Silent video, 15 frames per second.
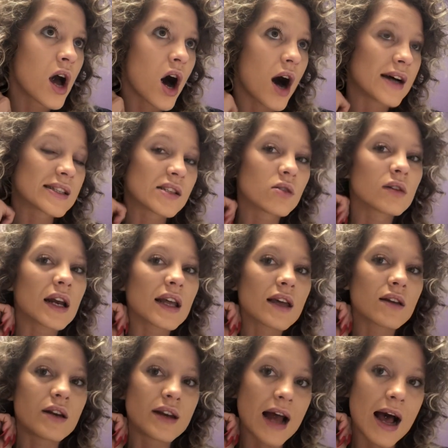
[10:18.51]
I still get
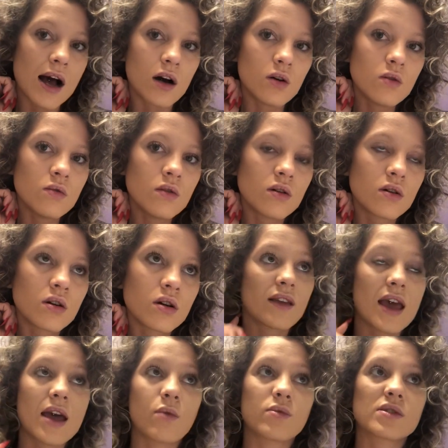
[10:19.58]
it now.
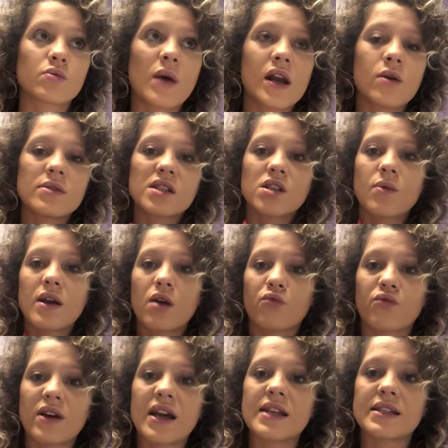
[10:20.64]
It was when I was doing a
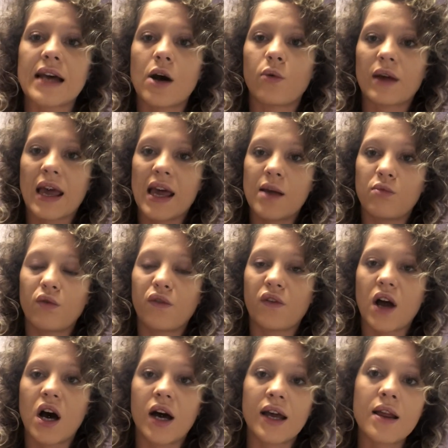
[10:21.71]
rear delt cable
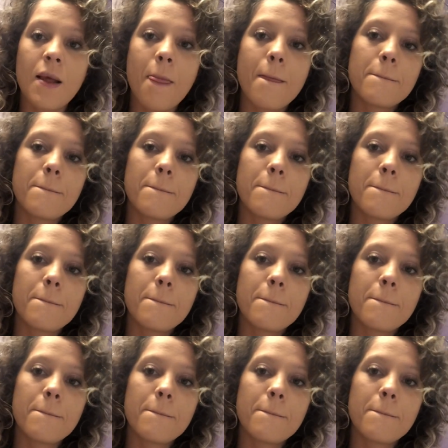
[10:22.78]
fly,